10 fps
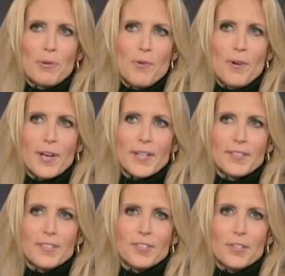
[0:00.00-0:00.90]

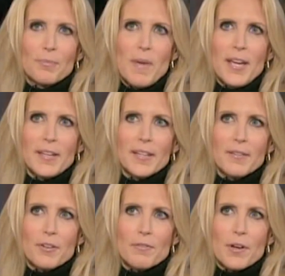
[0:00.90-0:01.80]
point you're making
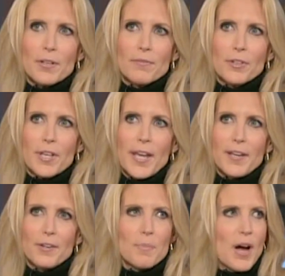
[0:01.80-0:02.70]
if you're voting for
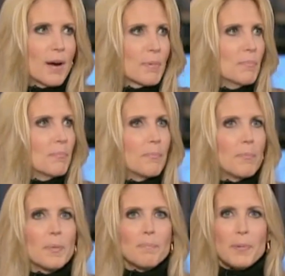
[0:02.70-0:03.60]
Cain or Bachmann,
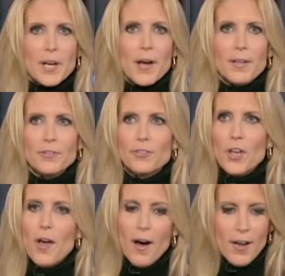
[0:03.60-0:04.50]
because
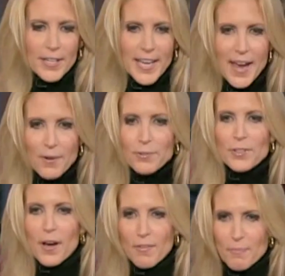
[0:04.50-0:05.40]
on account
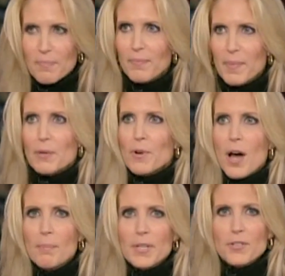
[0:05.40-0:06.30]
of Mitt
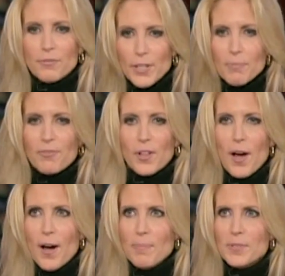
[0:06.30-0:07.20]
Romney's
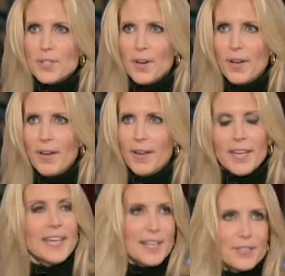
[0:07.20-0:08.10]
flip-flops,
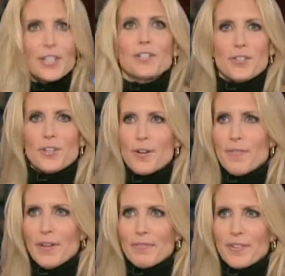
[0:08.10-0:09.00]
he is a
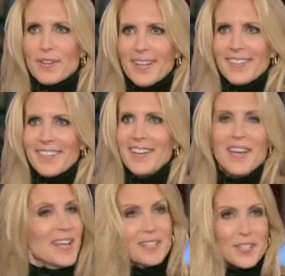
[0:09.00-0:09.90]
conservative.
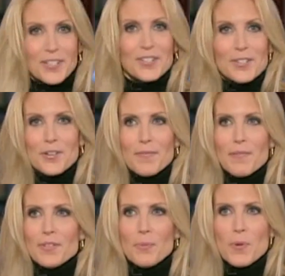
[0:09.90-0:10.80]
He's as
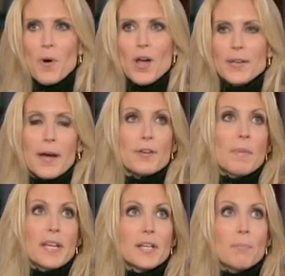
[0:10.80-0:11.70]
conservative as we want now. You're
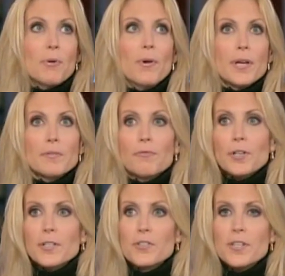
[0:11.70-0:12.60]
making a point for
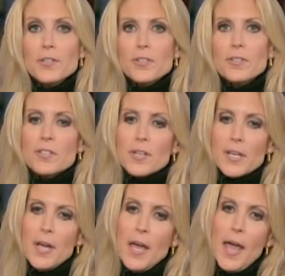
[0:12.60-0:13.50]

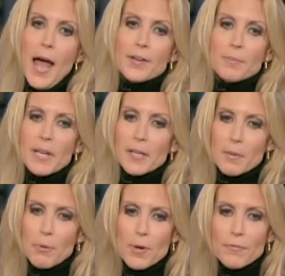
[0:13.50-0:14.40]
consistency, and you're making
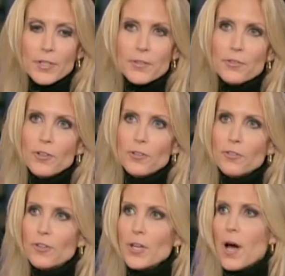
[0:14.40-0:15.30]
a point for consistency,